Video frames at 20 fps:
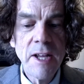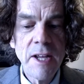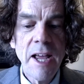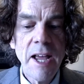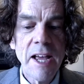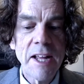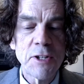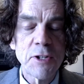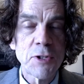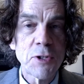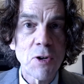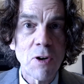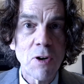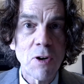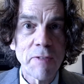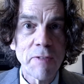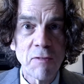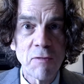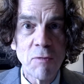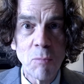and
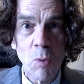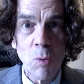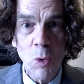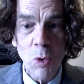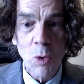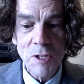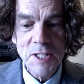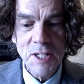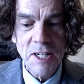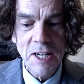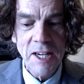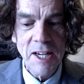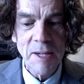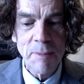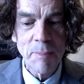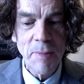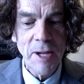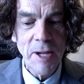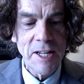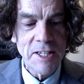deserving of more
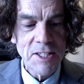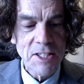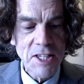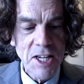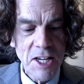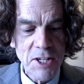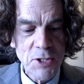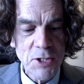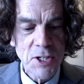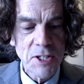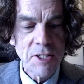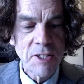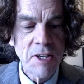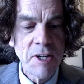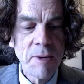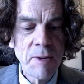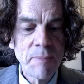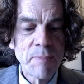time and attention,